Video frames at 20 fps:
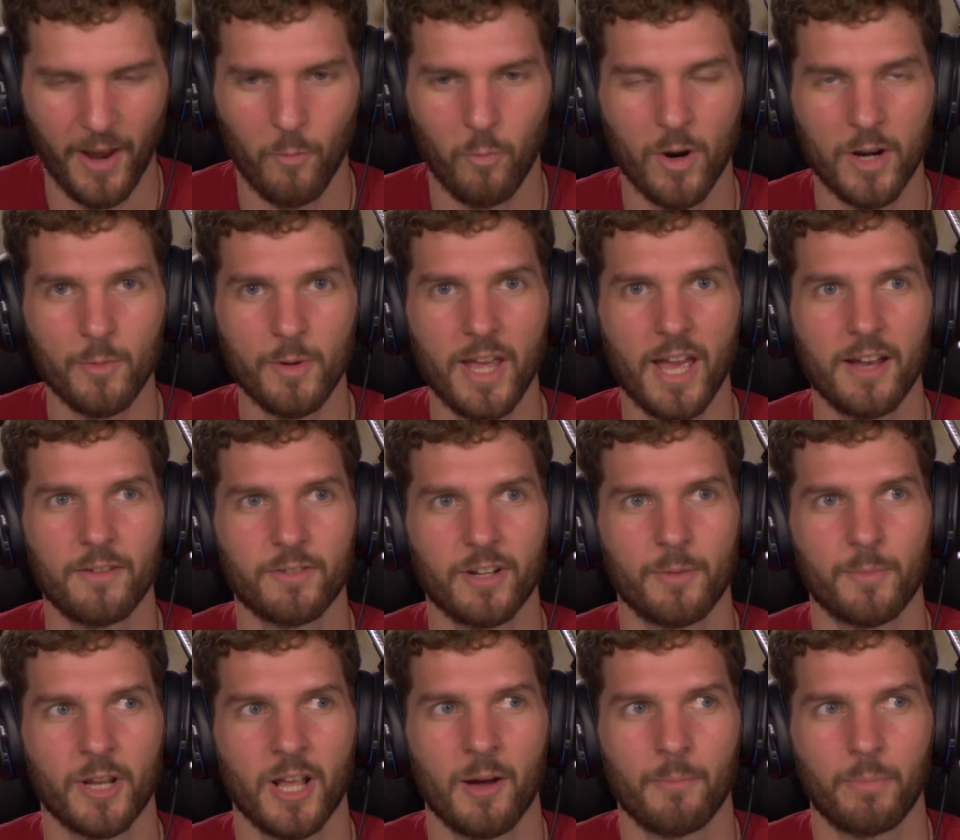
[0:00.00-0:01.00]
what do we have
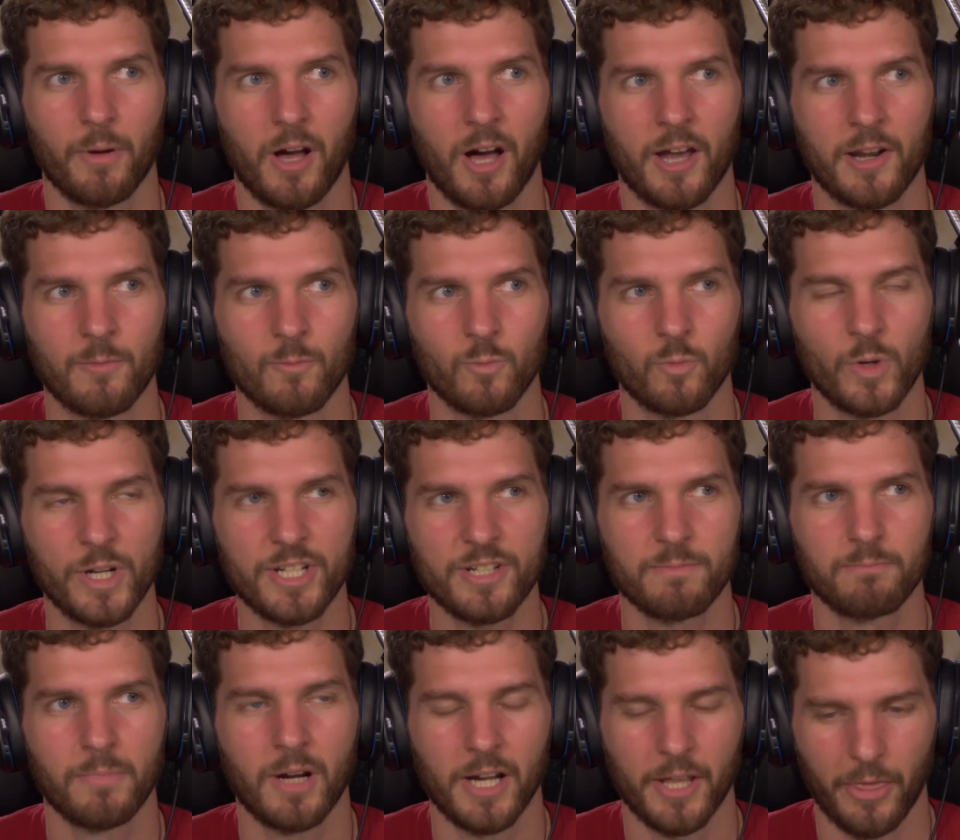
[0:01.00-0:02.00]
coming up on
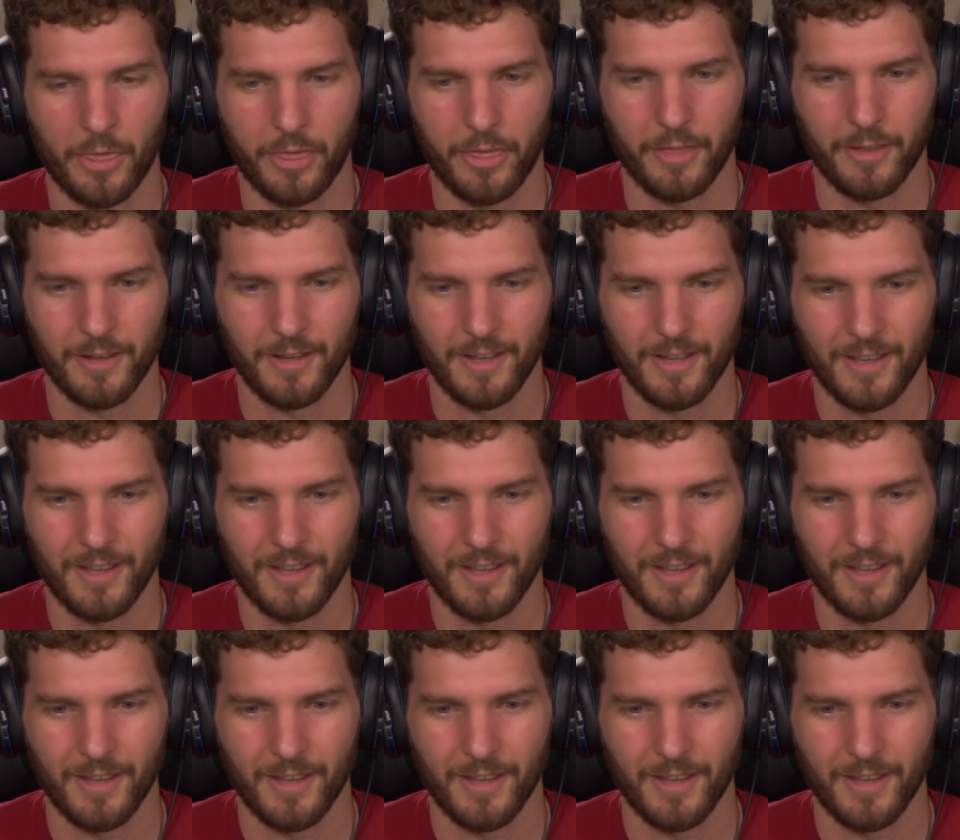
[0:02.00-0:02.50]
which month,